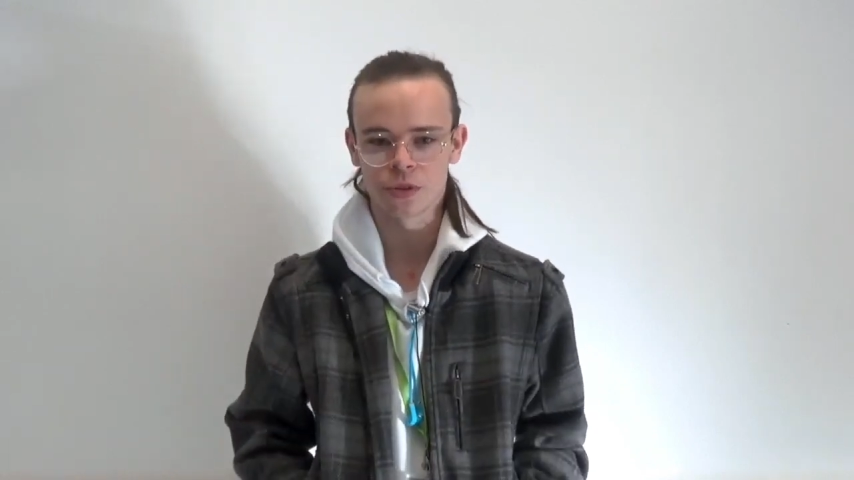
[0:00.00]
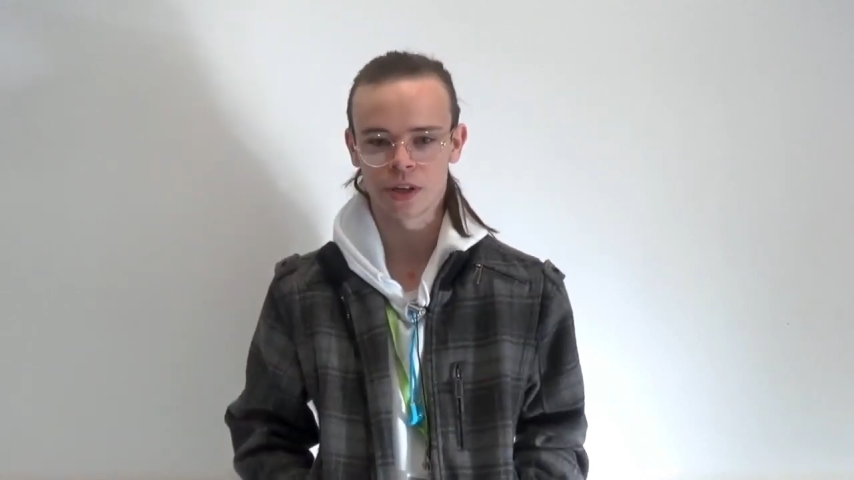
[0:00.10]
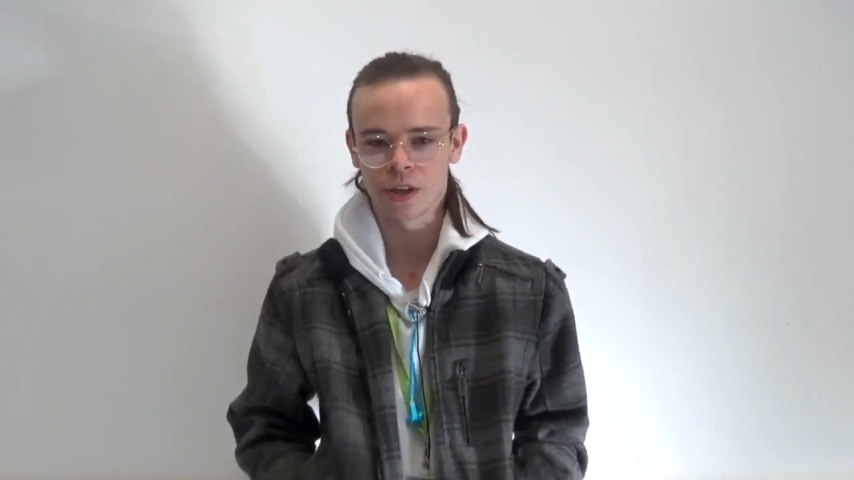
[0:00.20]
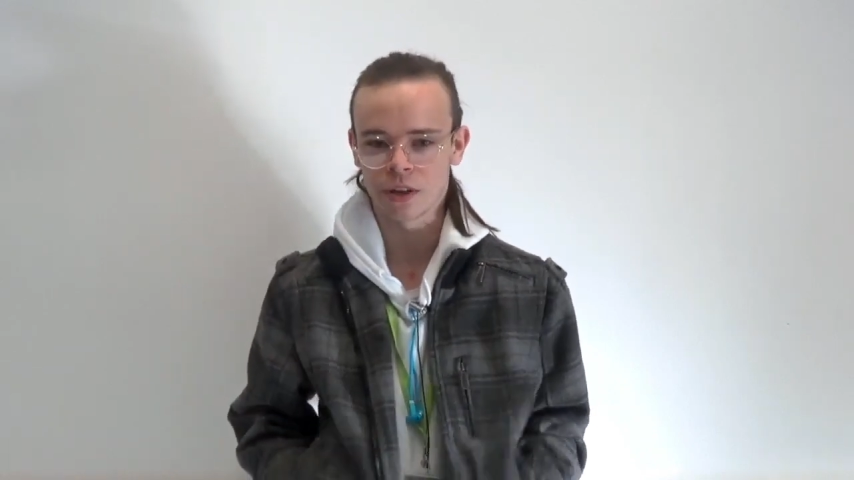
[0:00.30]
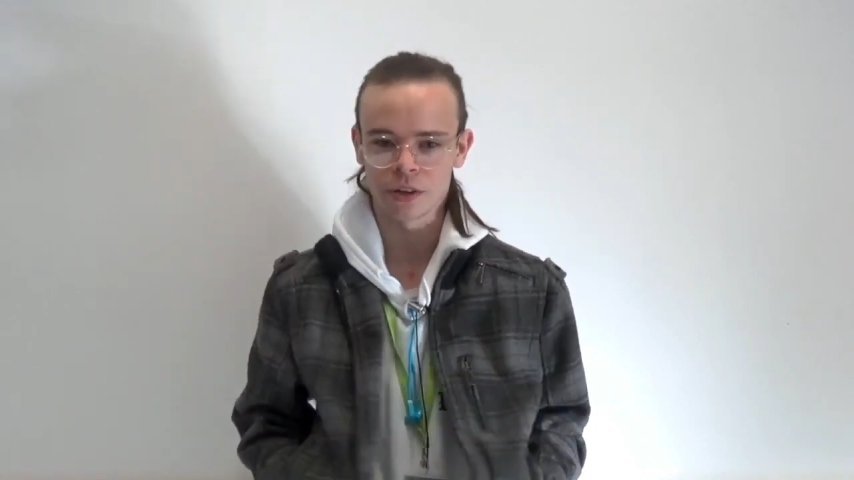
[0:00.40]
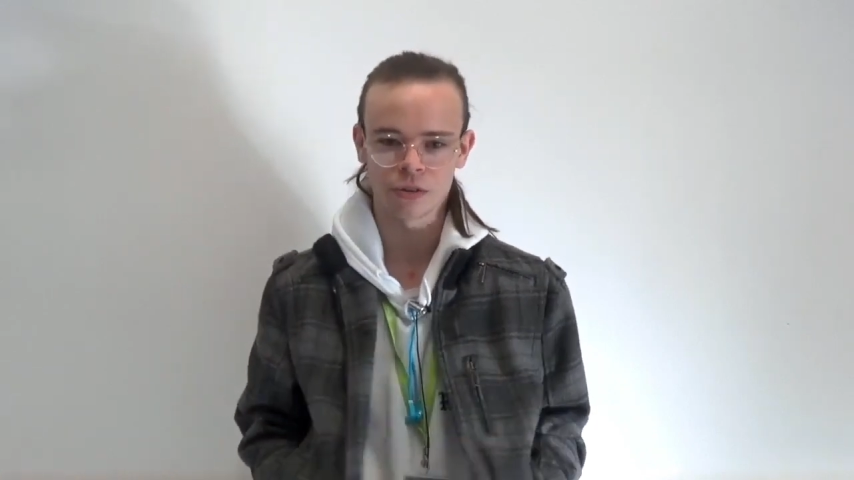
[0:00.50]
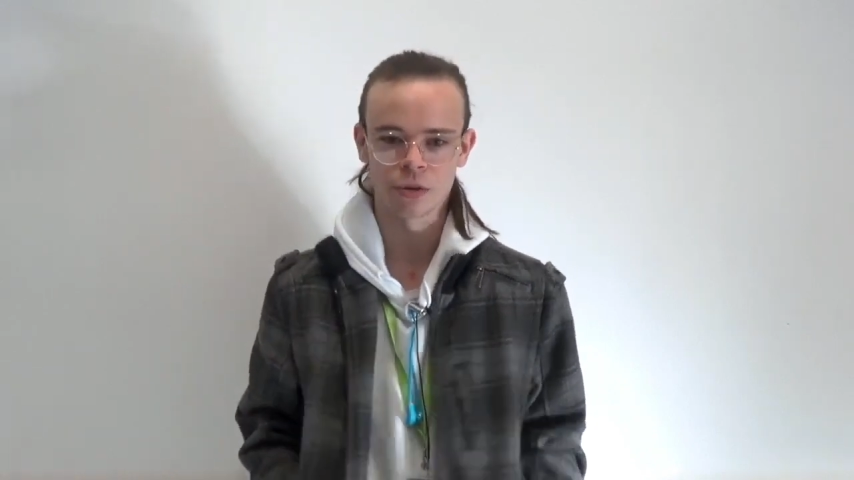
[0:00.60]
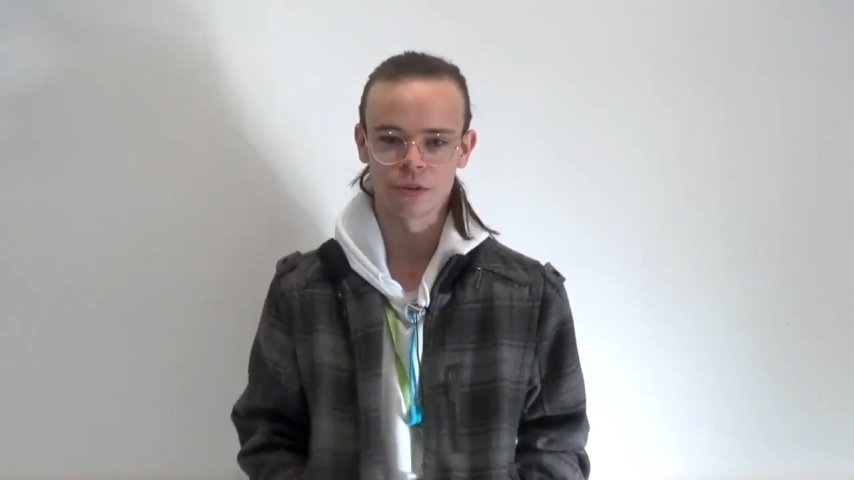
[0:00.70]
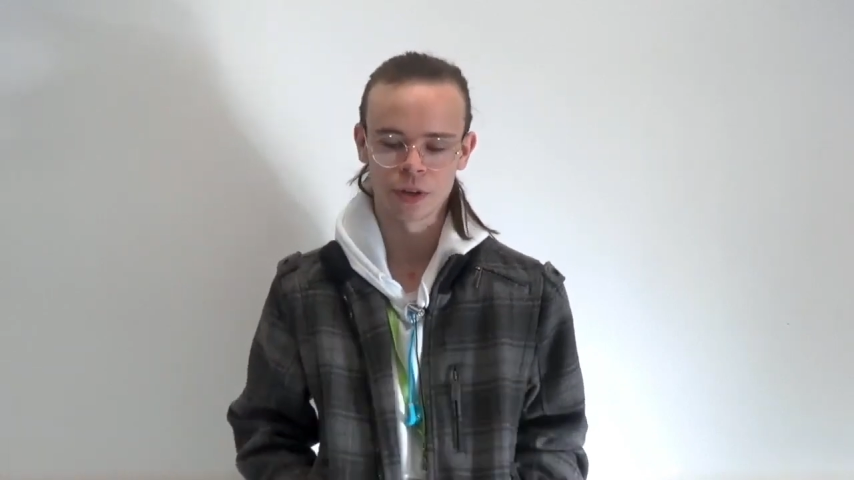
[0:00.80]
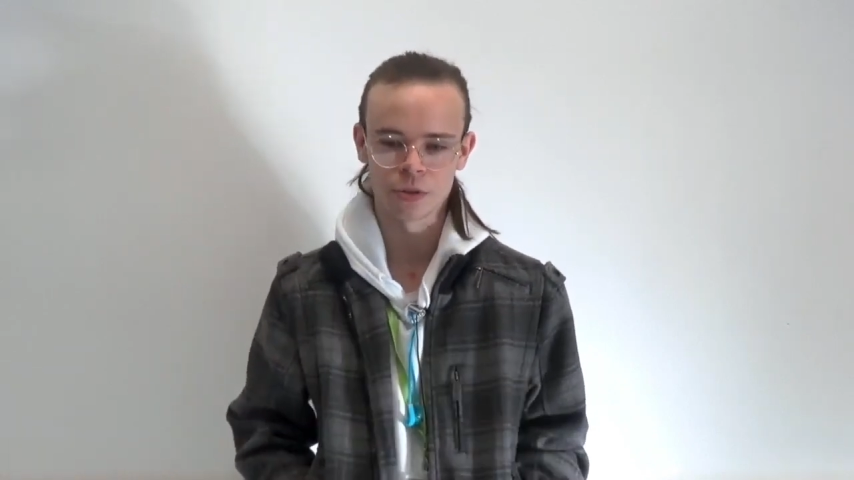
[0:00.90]

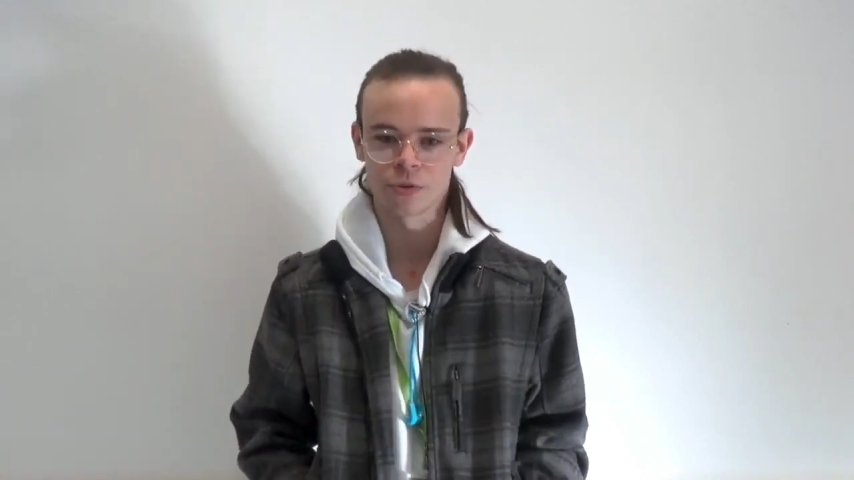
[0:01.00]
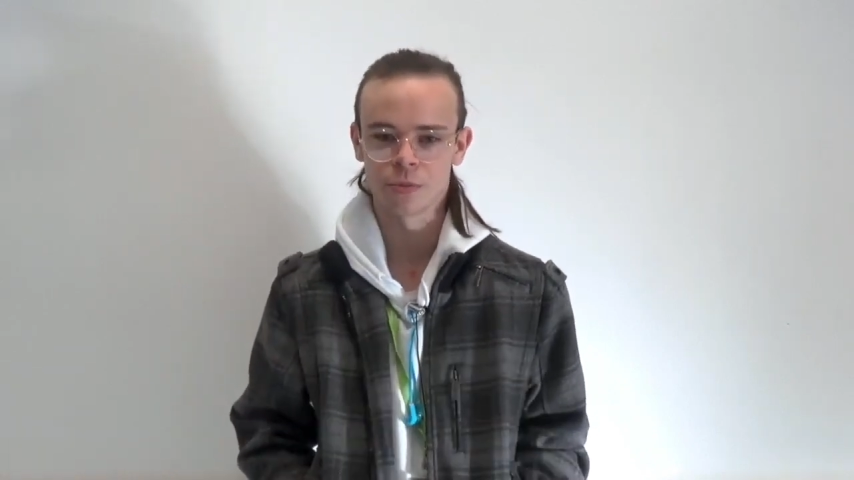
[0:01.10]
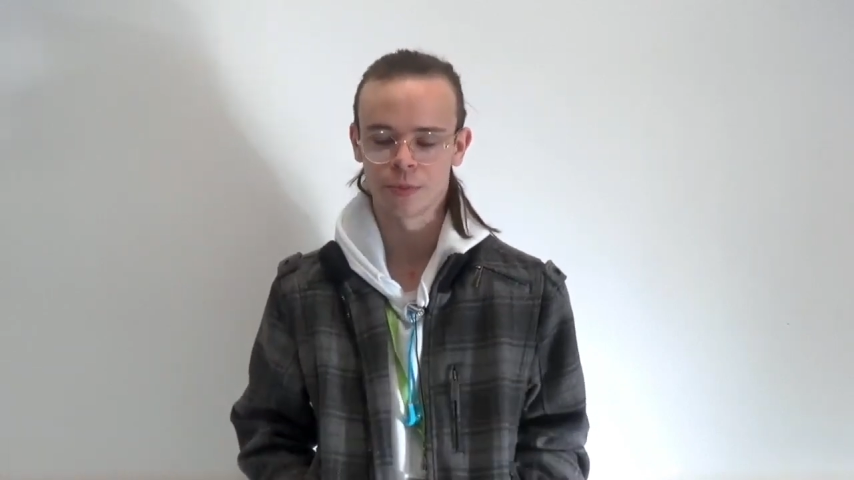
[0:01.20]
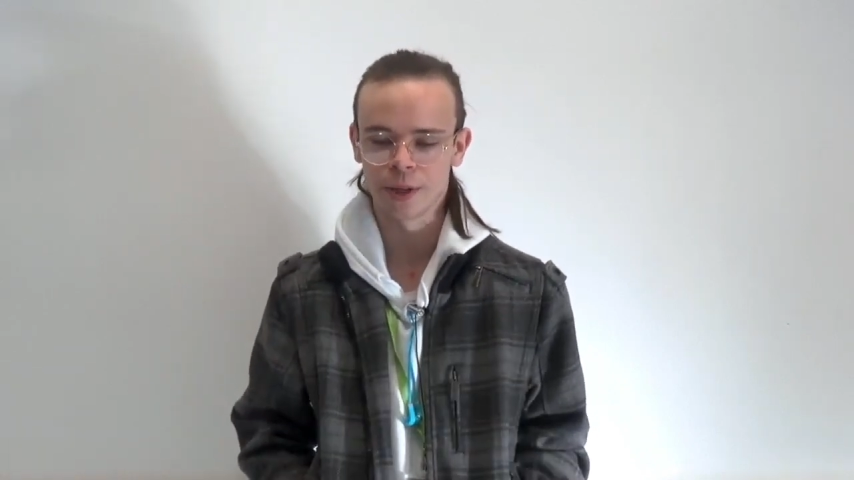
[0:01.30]
coronavirus will